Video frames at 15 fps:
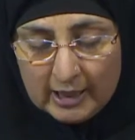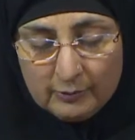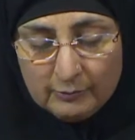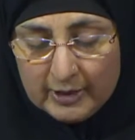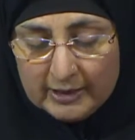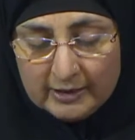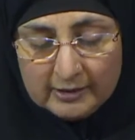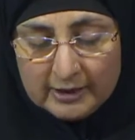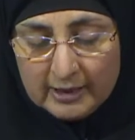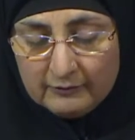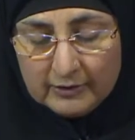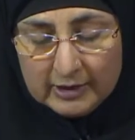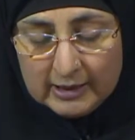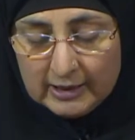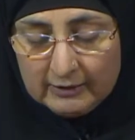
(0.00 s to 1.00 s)
wherein they
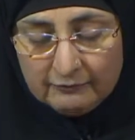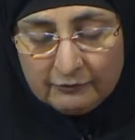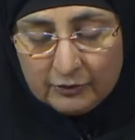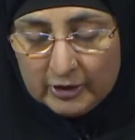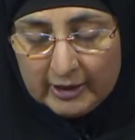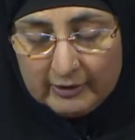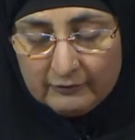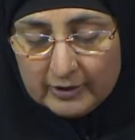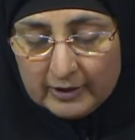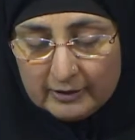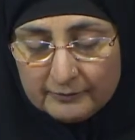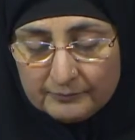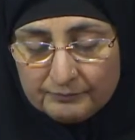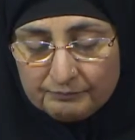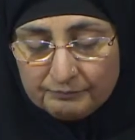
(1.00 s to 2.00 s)
will live forever.